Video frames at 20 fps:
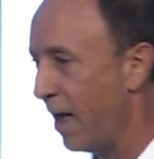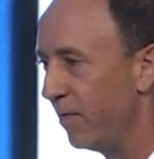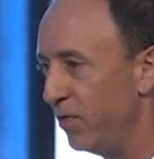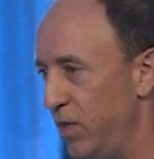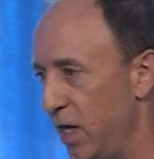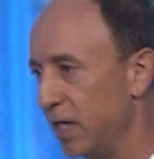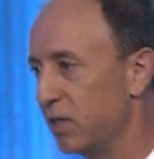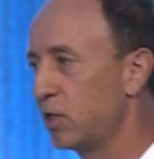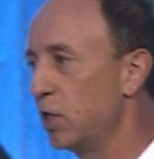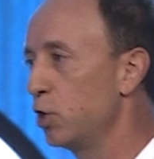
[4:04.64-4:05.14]

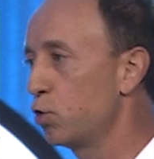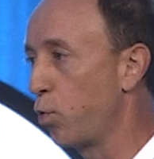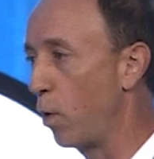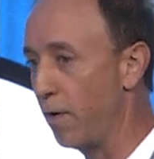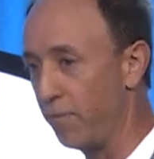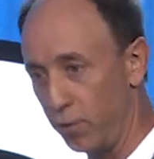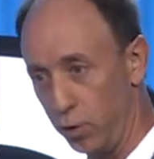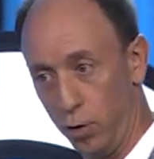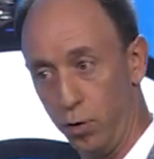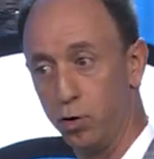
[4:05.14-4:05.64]
This is
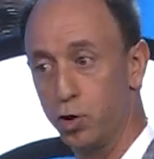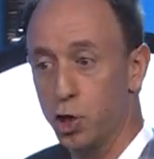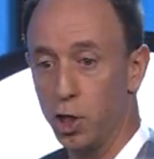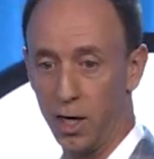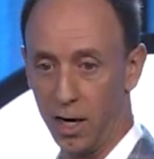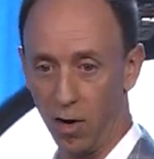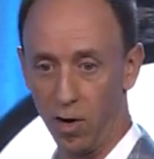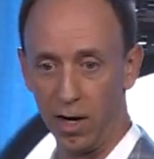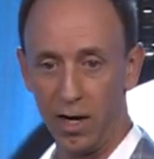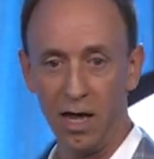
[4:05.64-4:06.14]

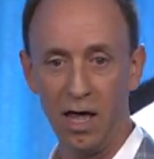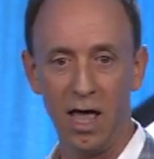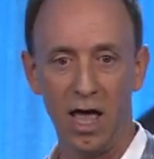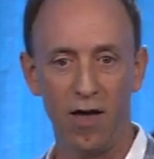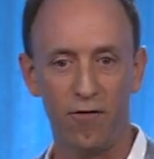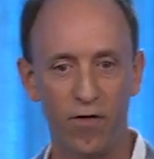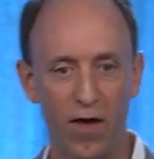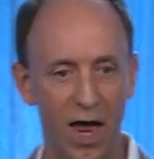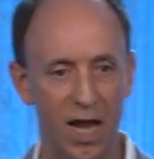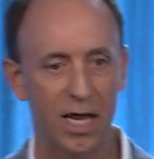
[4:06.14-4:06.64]
revolutionary.
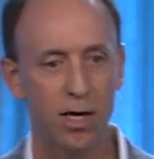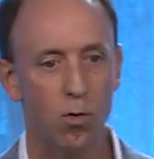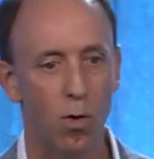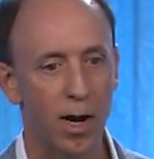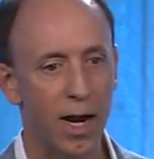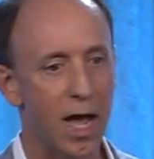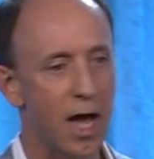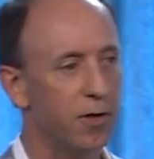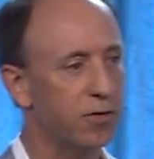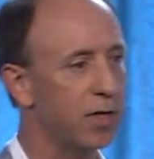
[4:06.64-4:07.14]
If
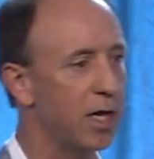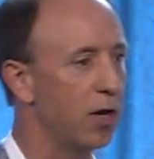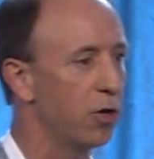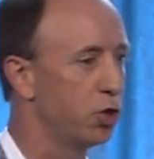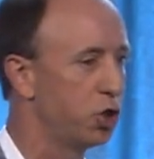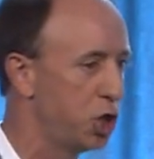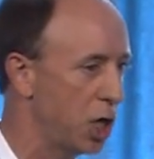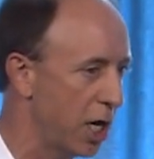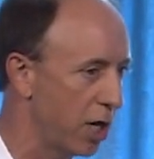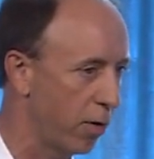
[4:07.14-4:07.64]
anyone out there
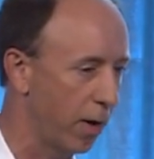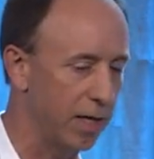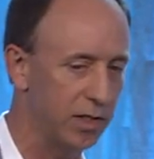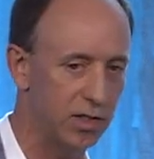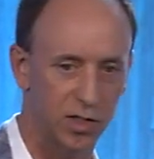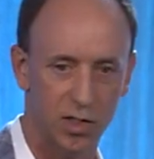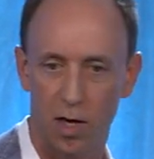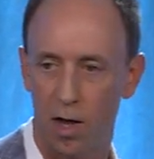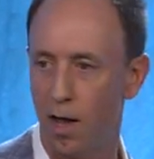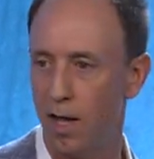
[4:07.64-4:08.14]
generates
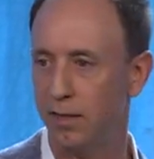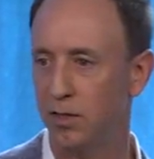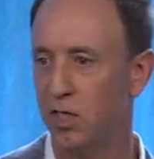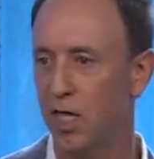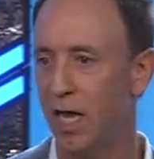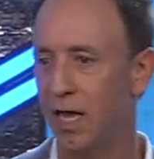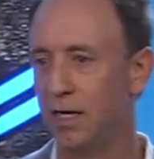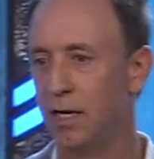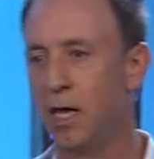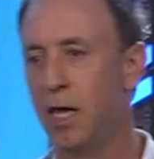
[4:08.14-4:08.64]

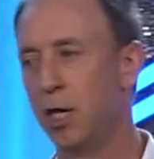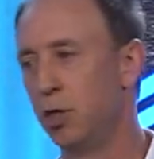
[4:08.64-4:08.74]
content,